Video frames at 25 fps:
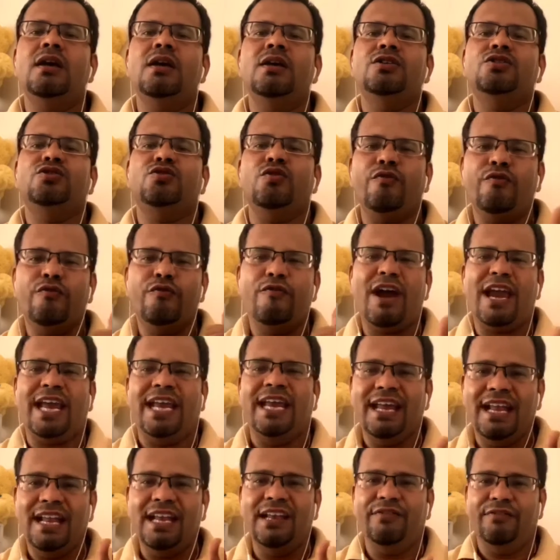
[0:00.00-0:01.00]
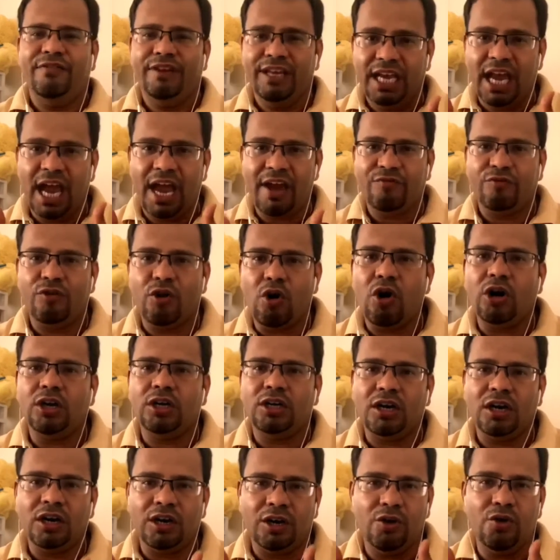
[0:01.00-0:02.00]
so finally we have
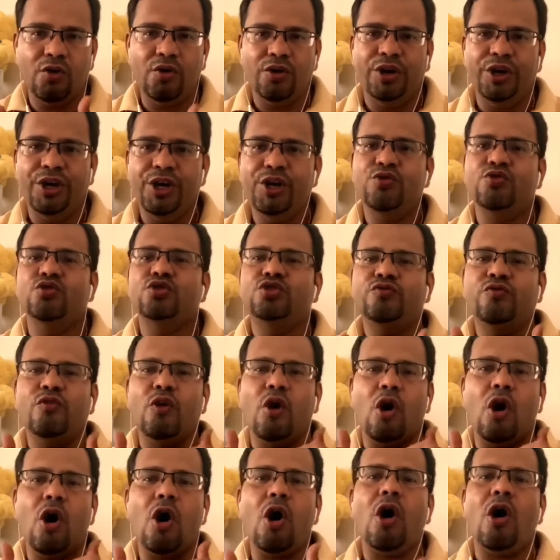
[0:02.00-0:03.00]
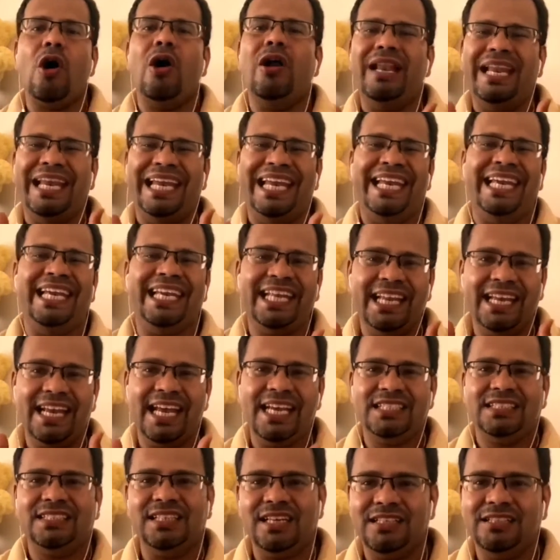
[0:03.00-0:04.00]
got a good news for all
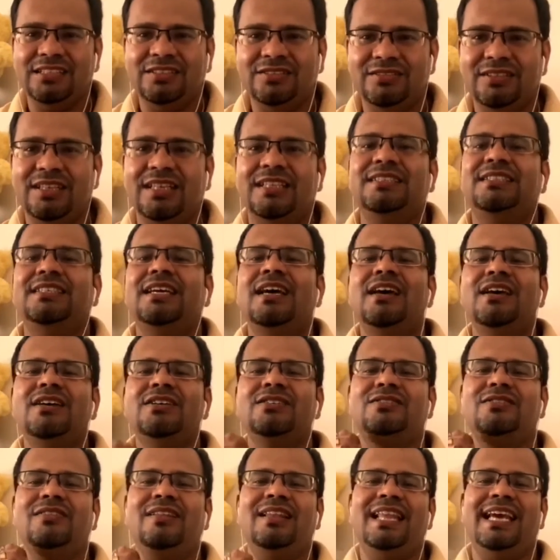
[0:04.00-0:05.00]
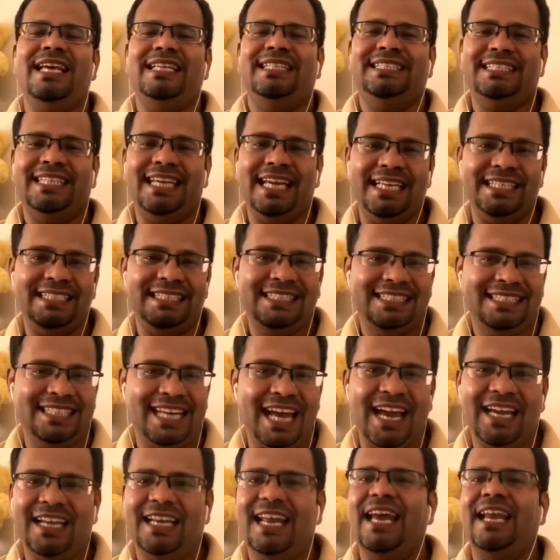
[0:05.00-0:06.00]
international students so let's get
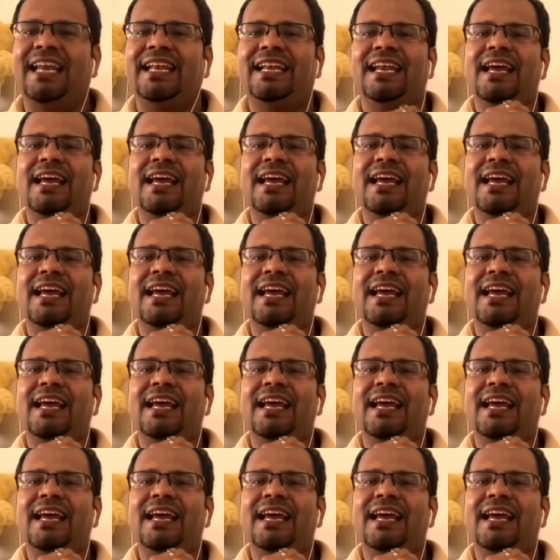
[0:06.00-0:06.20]
started